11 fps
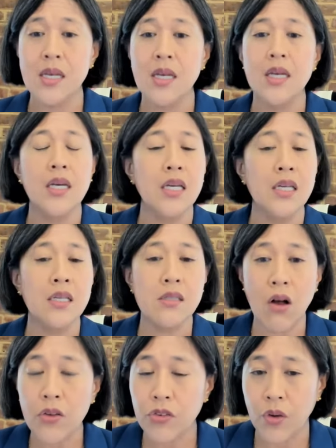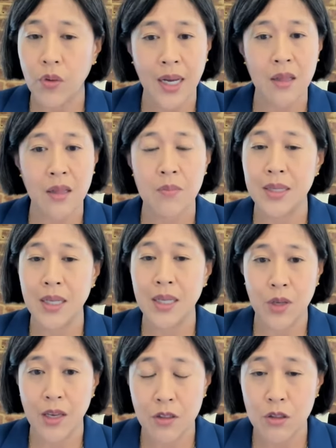is also an element that we have
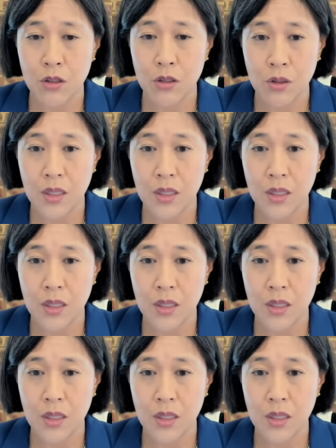included